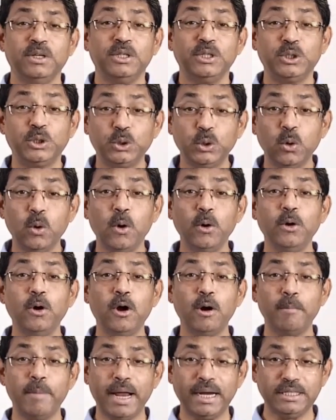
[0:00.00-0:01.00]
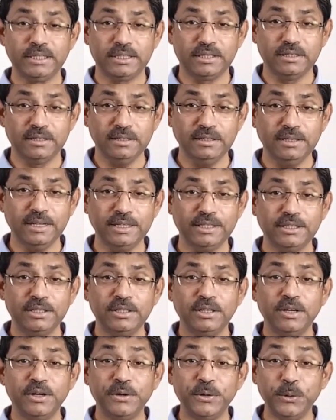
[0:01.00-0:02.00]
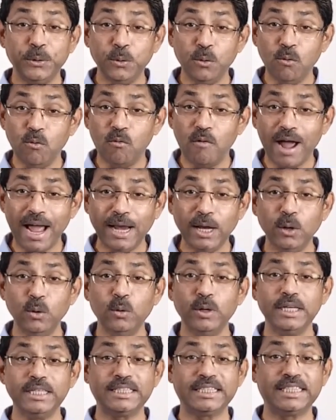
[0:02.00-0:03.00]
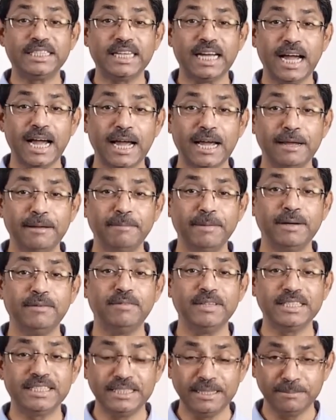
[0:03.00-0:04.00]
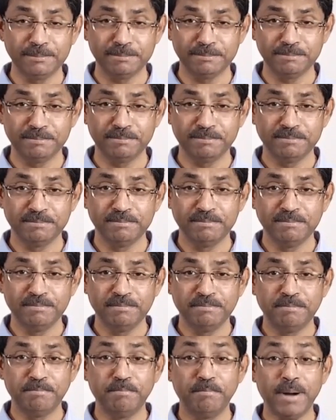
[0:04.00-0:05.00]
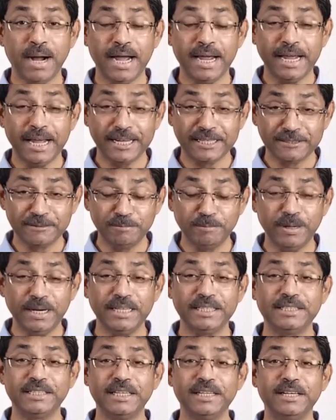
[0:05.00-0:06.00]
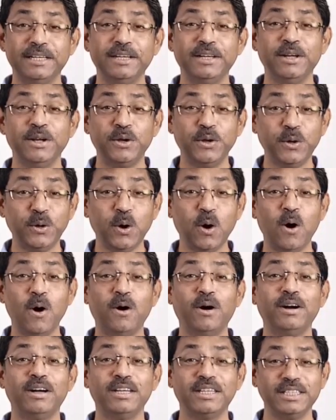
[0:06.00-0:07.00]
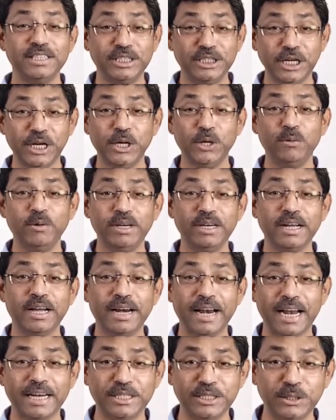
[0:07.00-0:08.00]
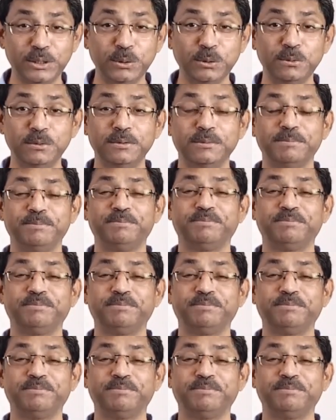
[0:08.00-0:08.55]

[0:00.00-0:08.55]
Show your mentor that you value his time and wisdom by expressing your genuine gratitude.